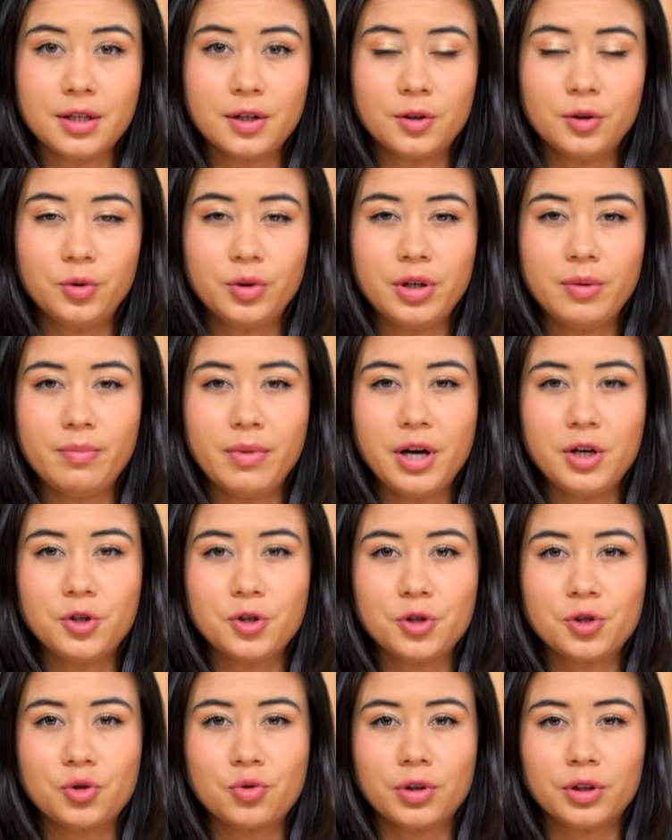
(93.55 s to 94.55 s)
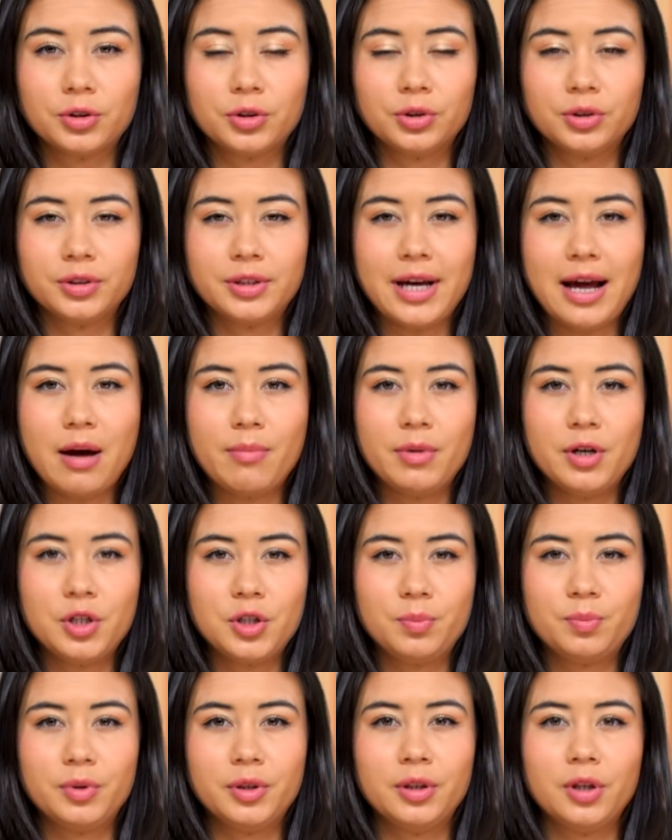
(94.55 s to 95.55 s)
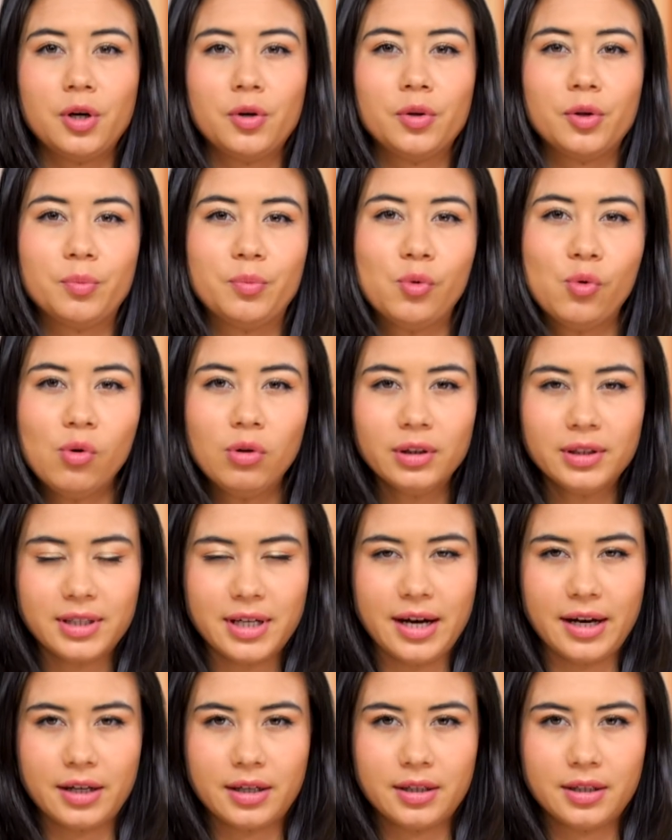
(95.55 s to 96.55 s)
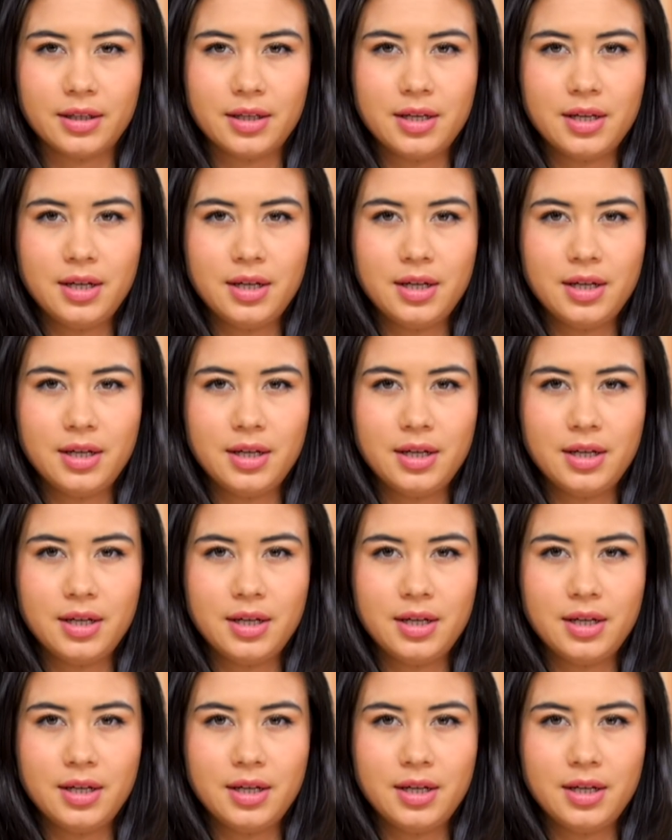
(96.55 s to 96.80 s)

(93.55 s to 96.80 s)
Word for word: including major structural damage below the pool deck.